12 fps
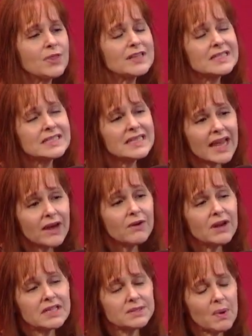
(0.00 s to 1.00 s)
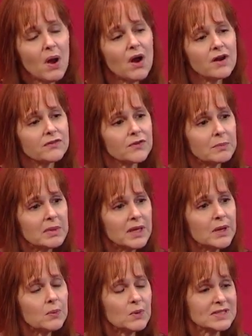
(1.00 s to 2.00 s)
The scariest part for
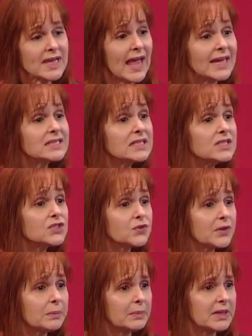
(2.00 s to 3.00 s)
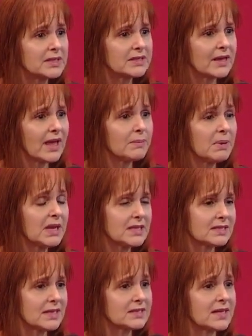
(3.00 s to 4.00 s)
me was ending treatment and being
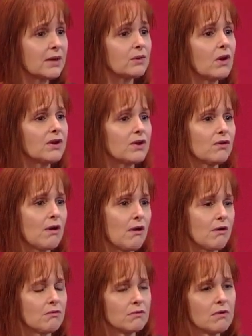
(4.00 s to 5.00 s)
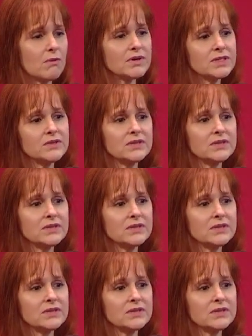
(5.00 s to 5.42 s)
mm. sent out on your own. What right.